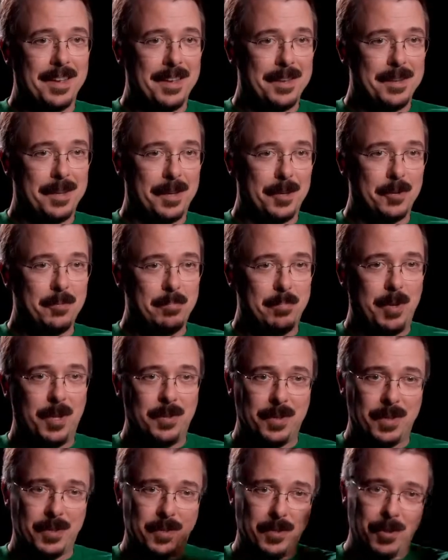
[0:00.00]
You know,
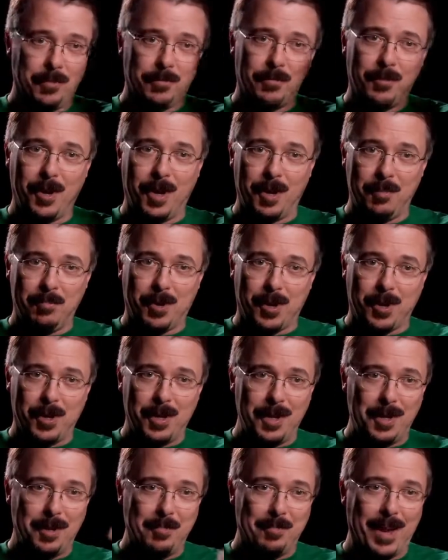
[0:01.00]
business in the front,
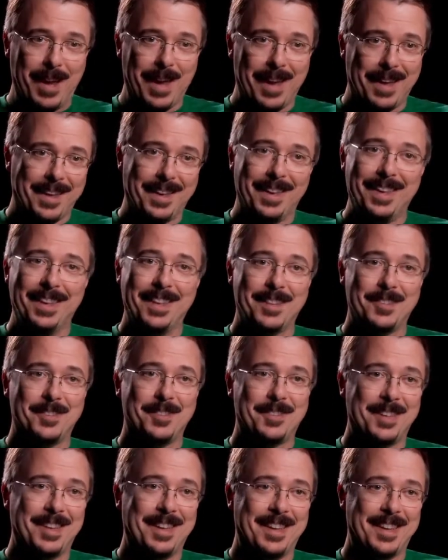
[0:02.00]
party in the back.
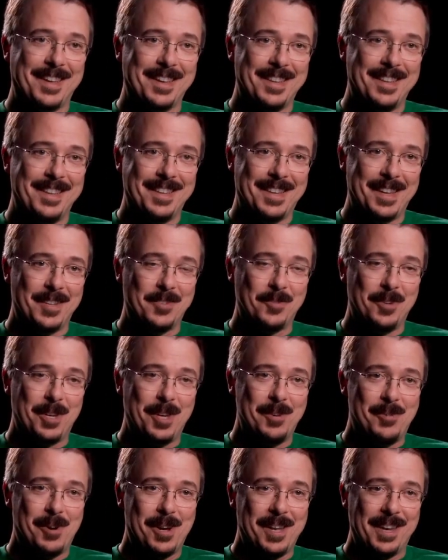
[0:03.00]
That's, uh, that's what
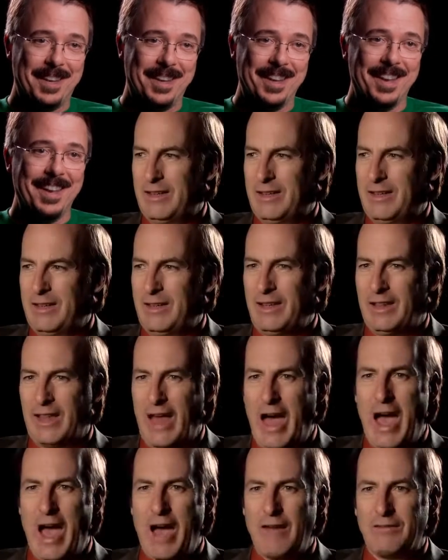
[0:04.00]
he wanted. He
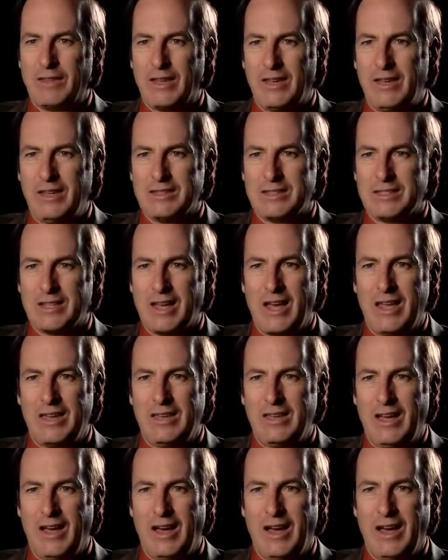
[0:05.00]
laughed and he
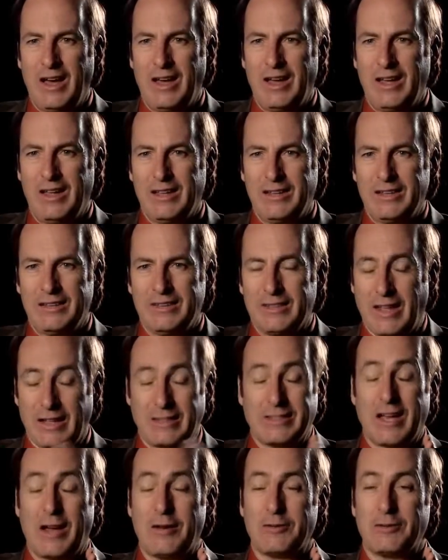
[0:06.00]
said, uh,
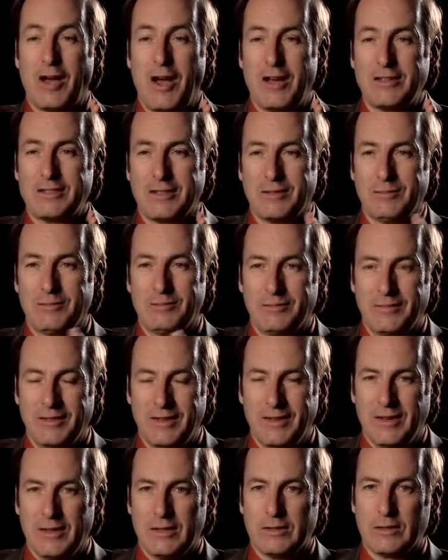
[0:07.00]
that sounds awesome.
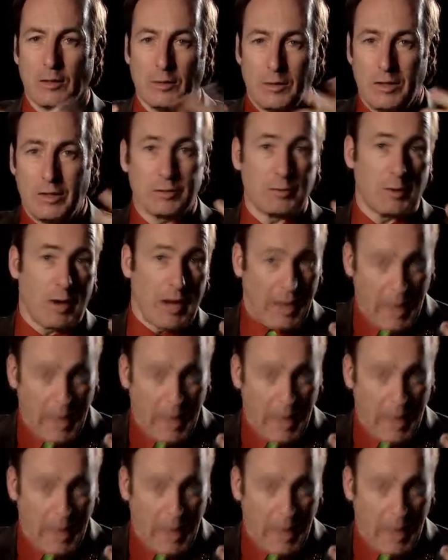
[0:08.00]
So here's what I